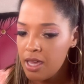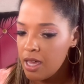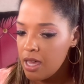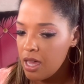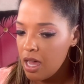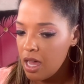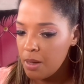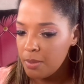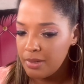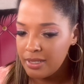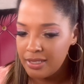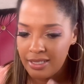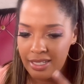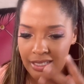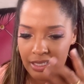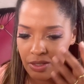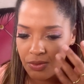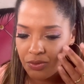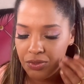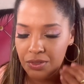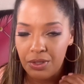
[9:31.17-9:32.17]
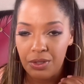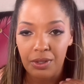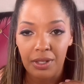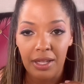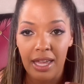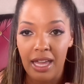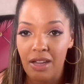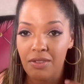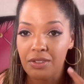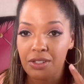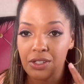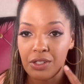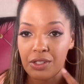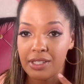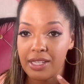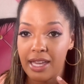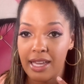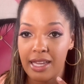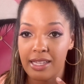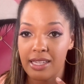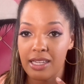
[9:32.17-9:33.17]
It doesn't feel heavy or
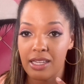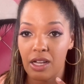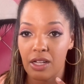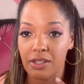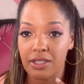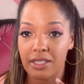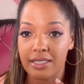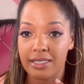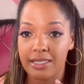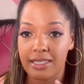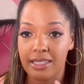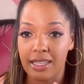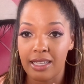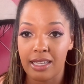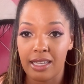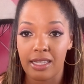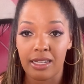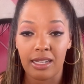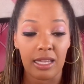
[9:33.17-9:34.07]
cakey on the skin.